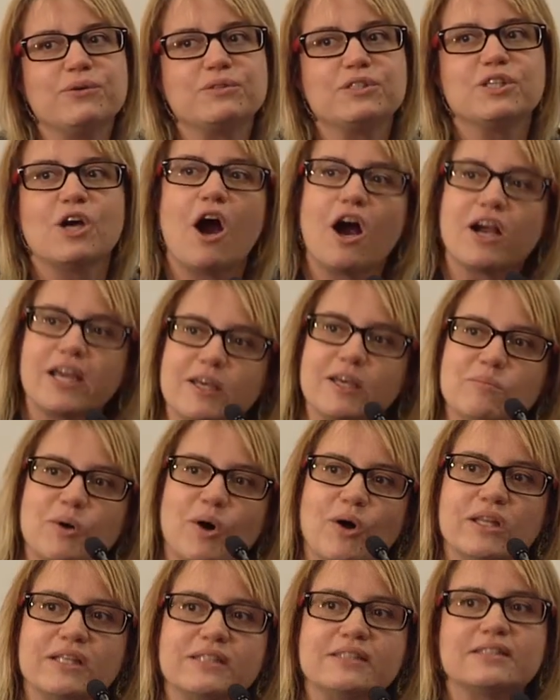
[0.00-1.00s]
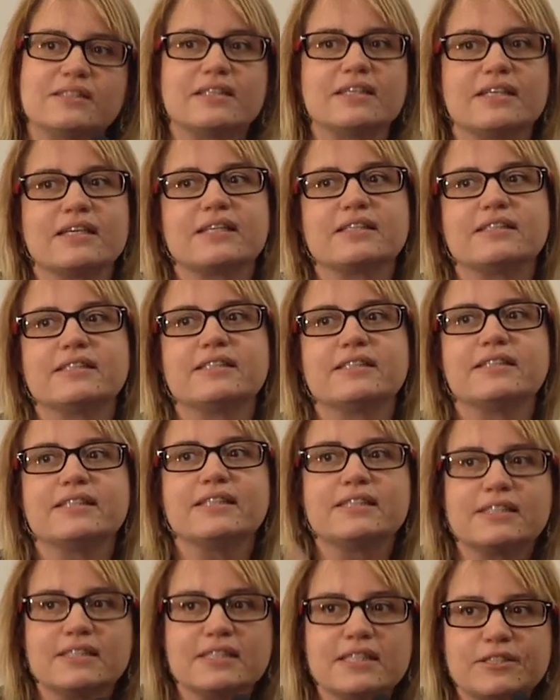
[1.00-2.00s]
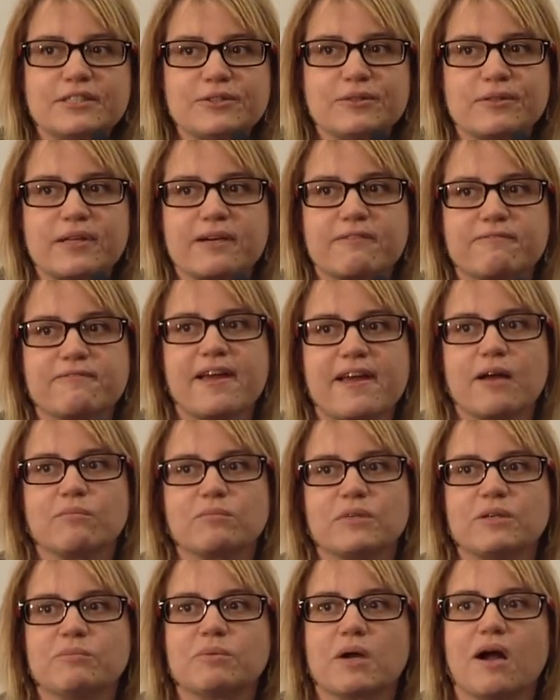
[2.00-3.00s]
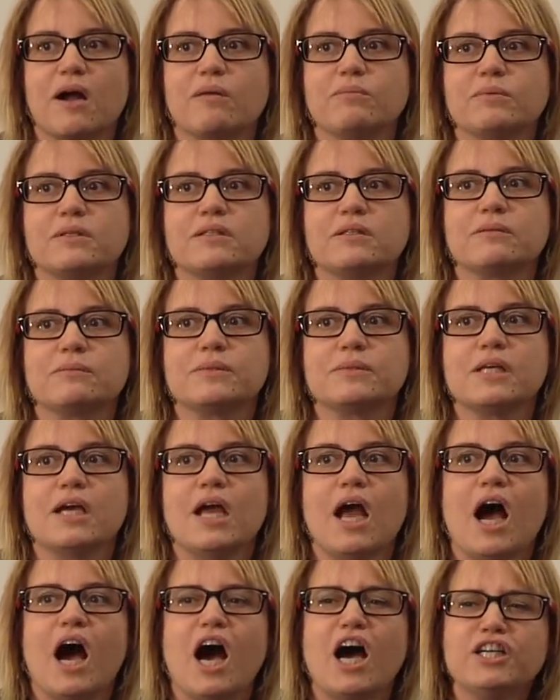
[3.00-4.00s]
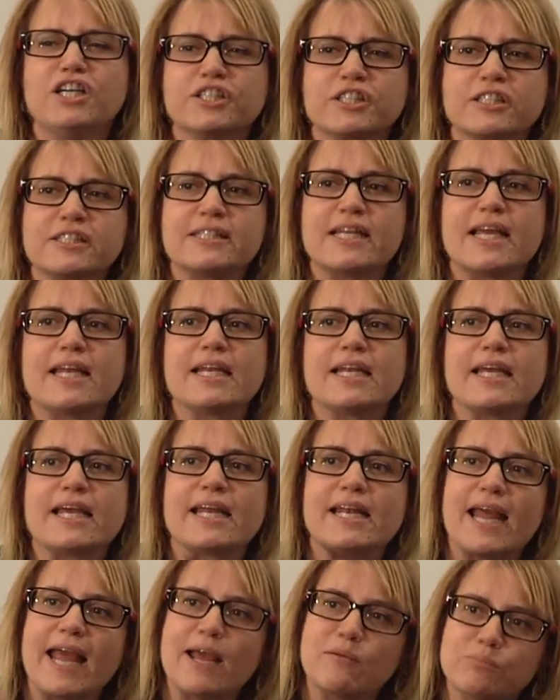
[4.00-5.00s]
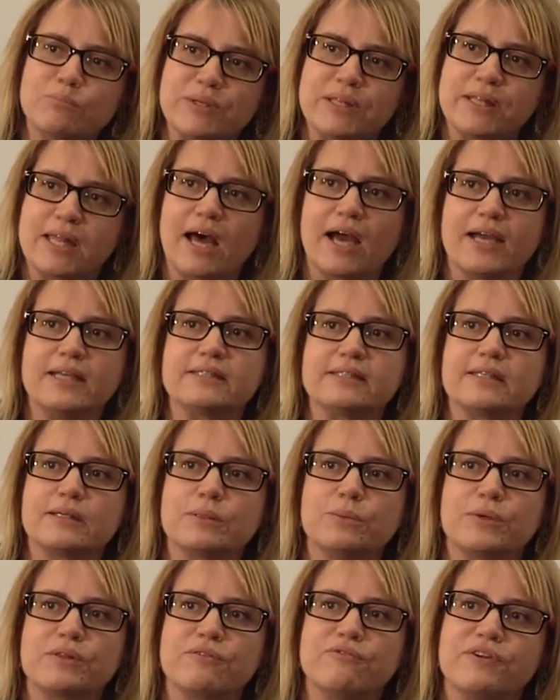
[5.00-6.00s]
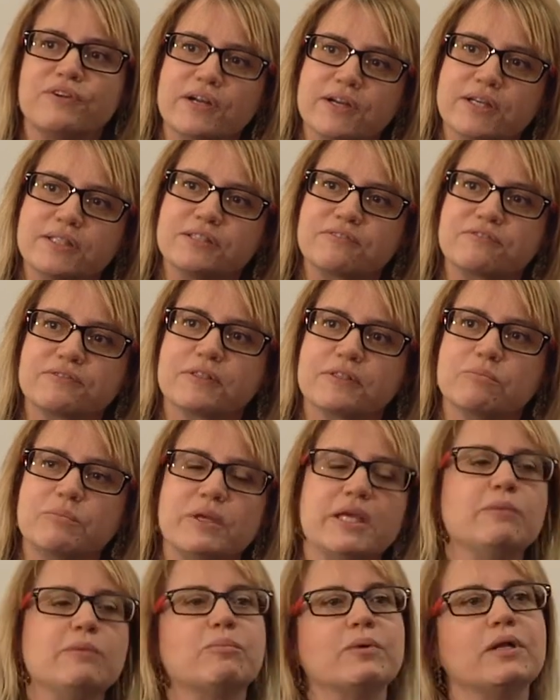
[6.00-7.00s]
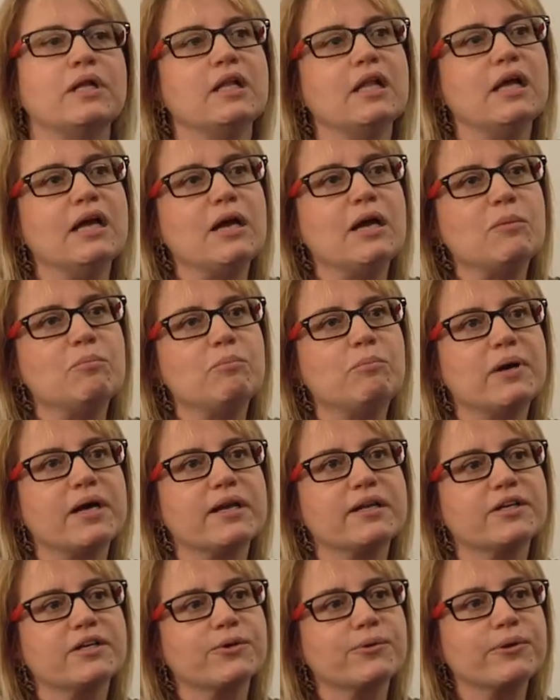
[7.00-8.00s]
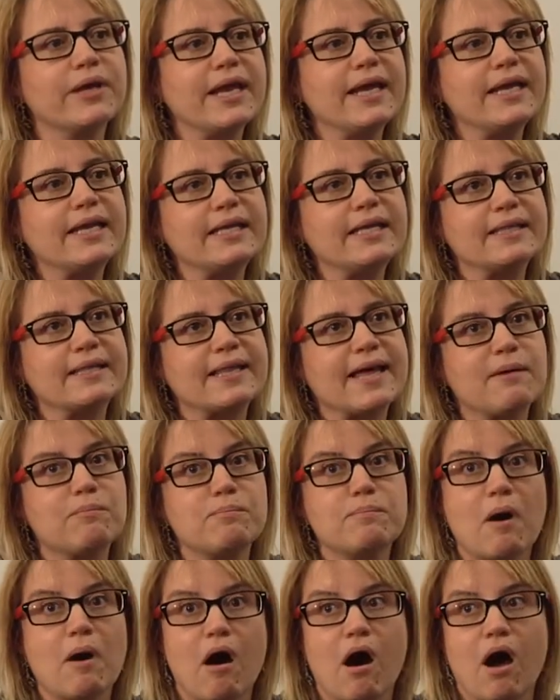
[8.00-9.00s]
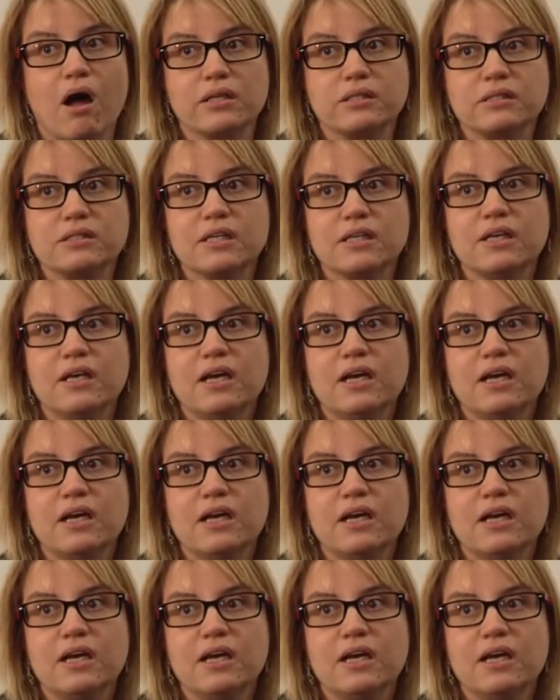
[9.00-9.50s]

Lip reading: talking politics, listening to their family problems, understanding and empathizing with very different people, but creating that bond.